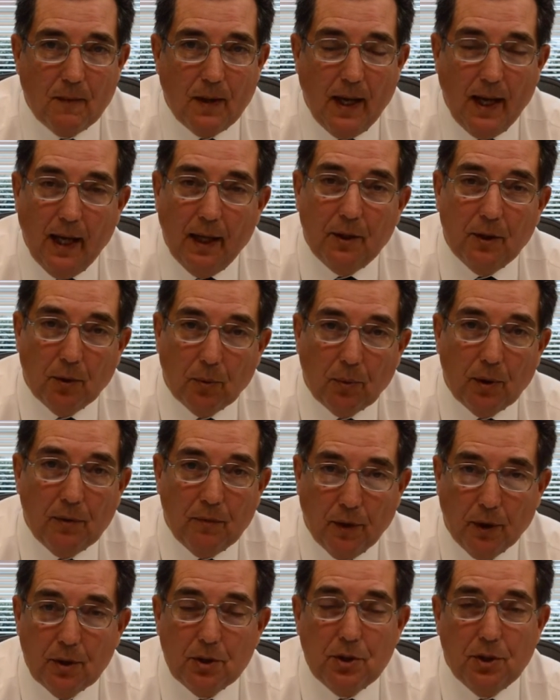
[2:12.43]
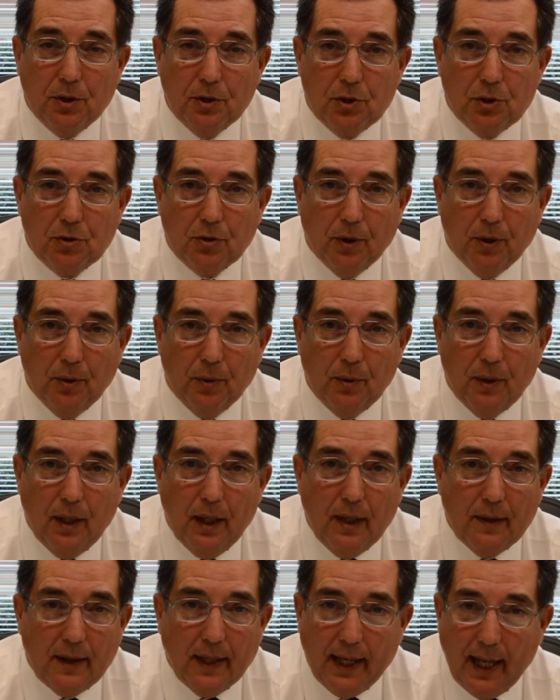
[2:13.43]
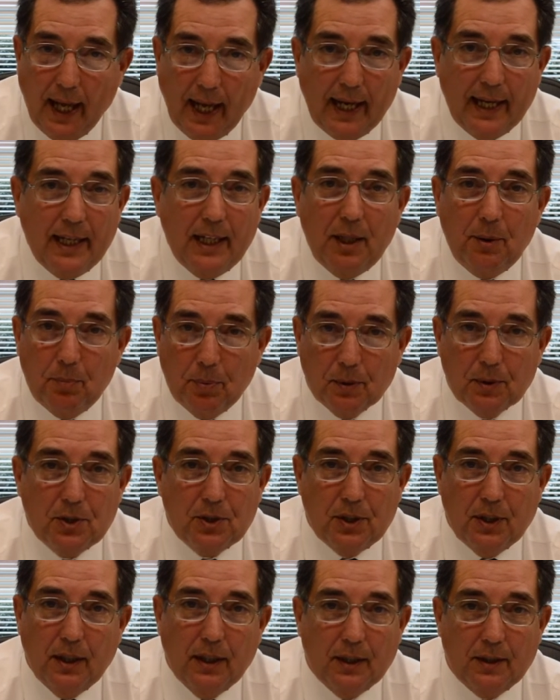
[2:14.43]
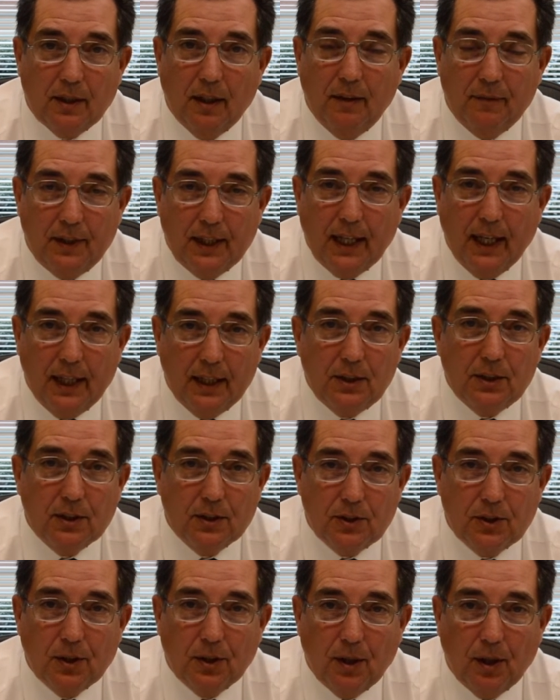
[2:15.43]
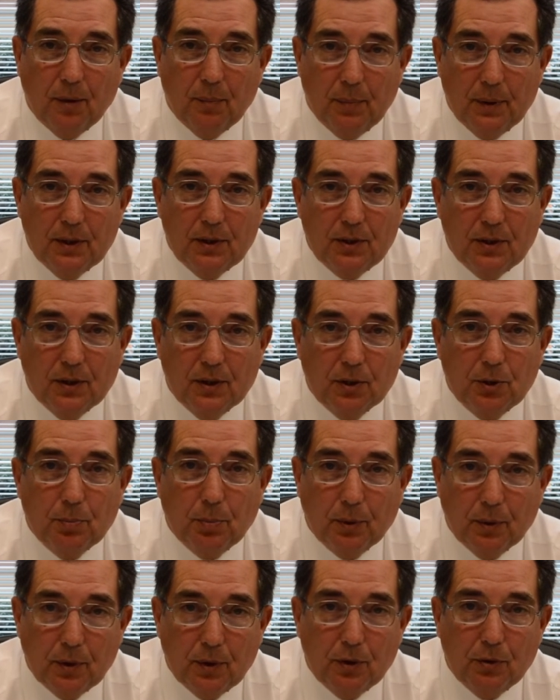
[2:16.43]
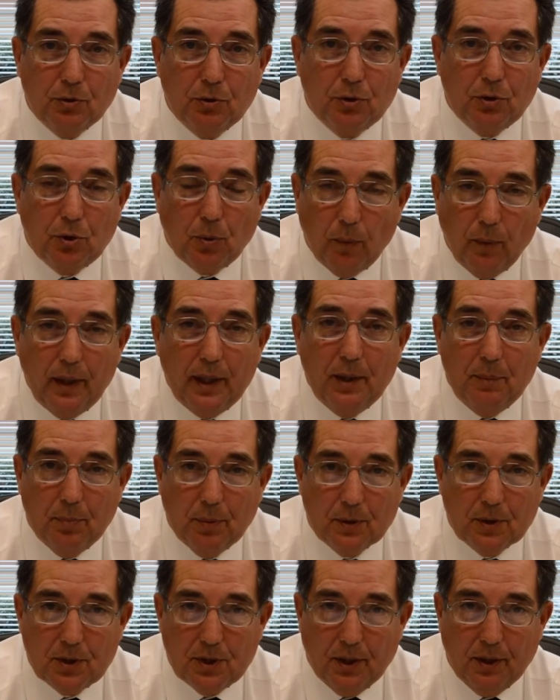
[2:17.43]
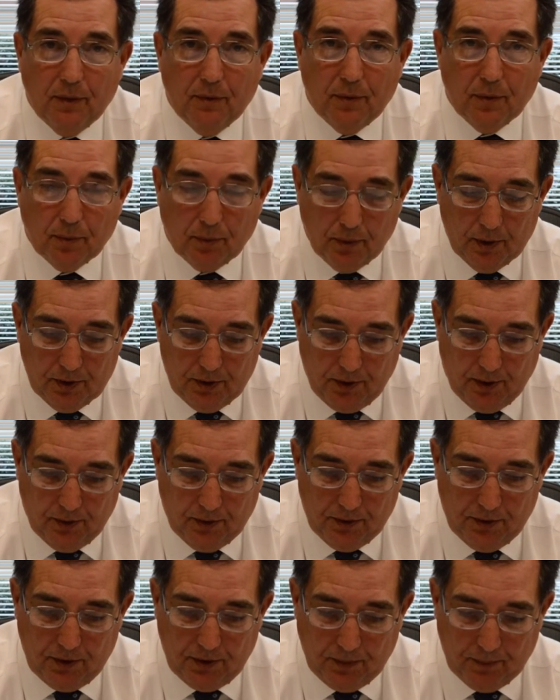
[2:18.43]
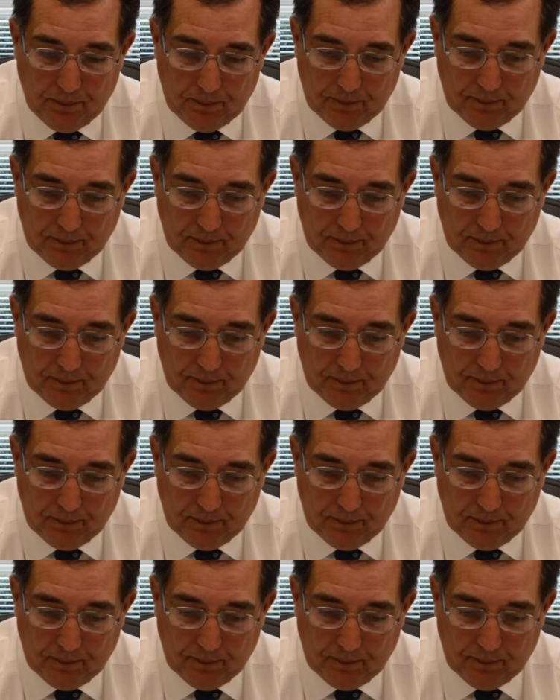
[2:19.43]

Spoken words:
And the reverse is true, that 80% of the agents in our business produce 20% of the results.